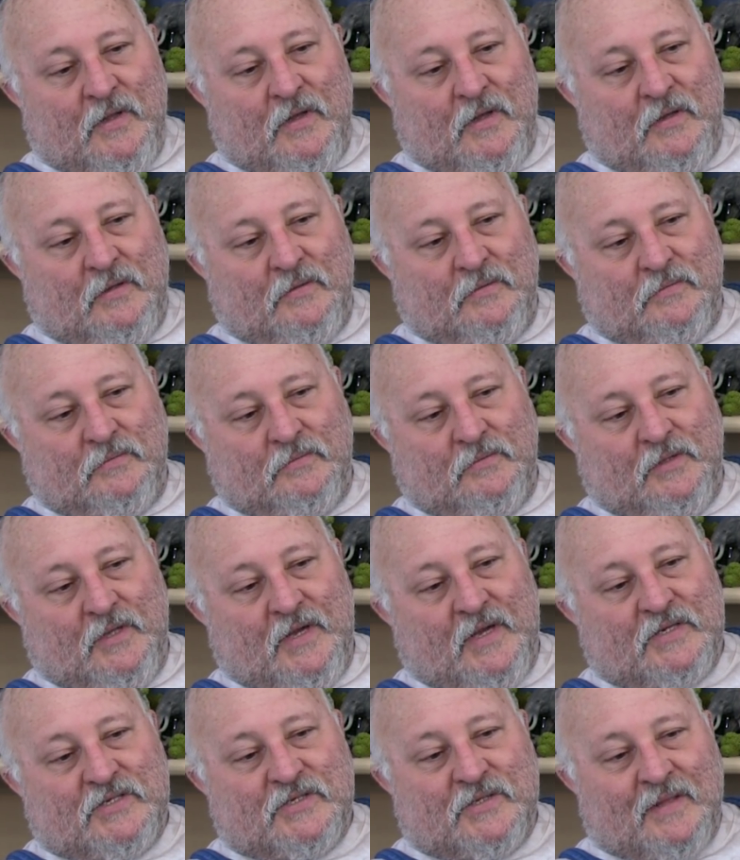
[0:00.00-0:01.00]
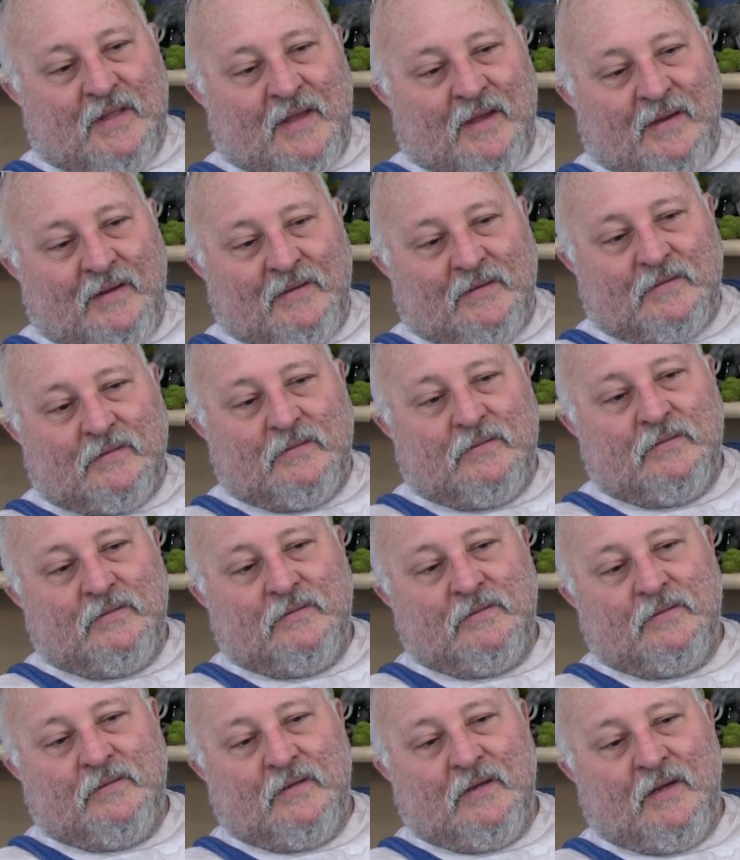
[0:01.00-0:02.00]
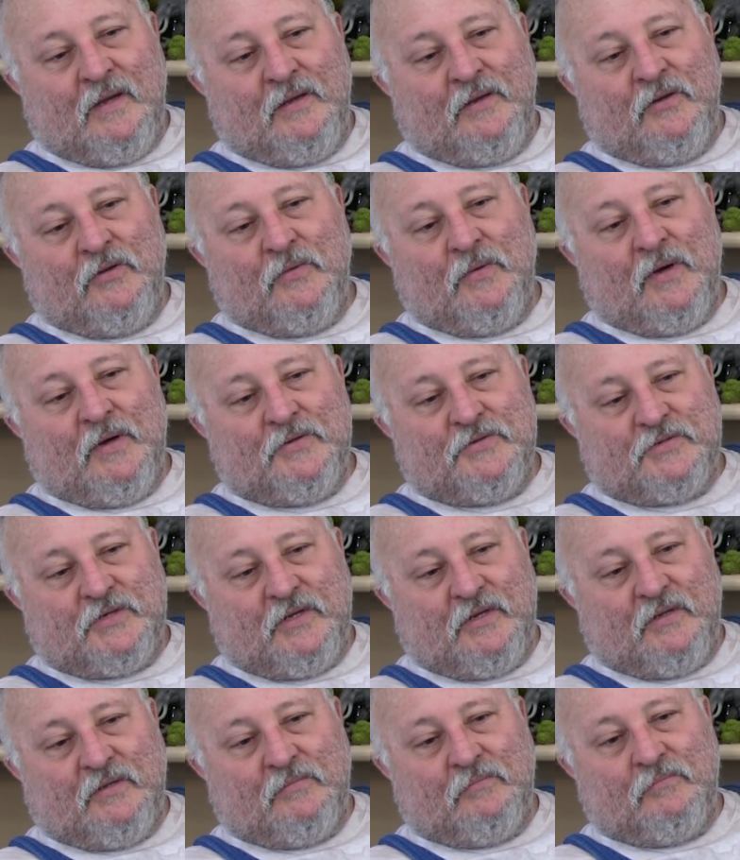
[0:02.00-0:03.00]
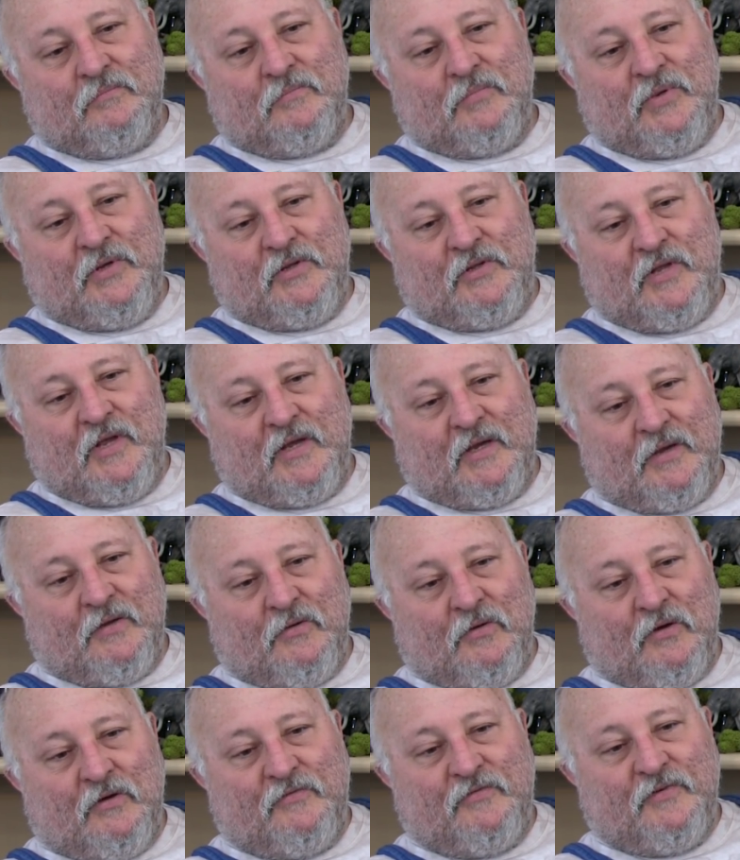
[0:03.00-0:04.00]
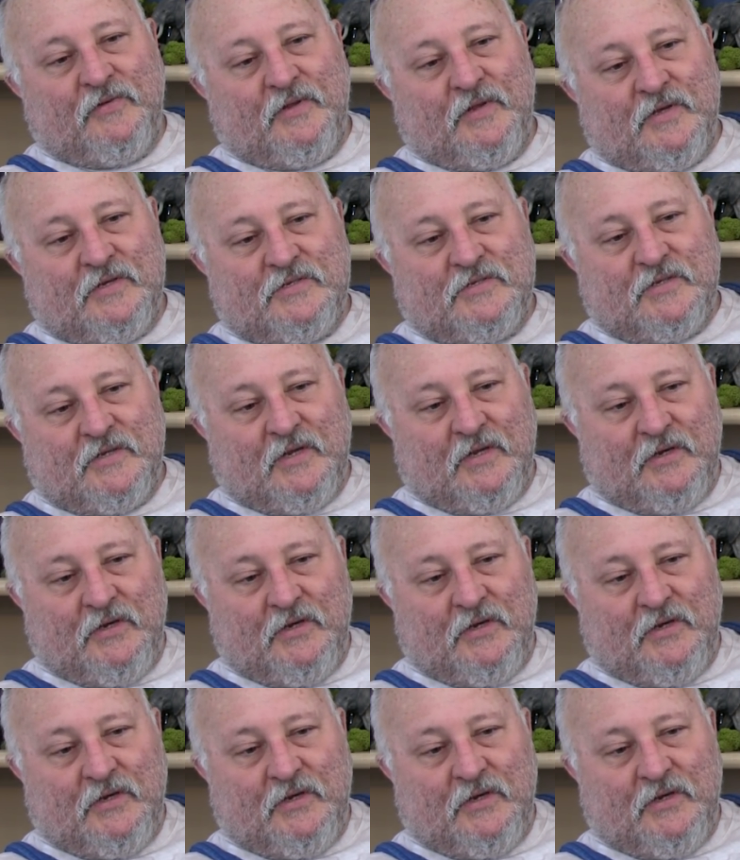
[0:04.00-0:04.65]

uh, last night, I knew I was going to be taken off for this, and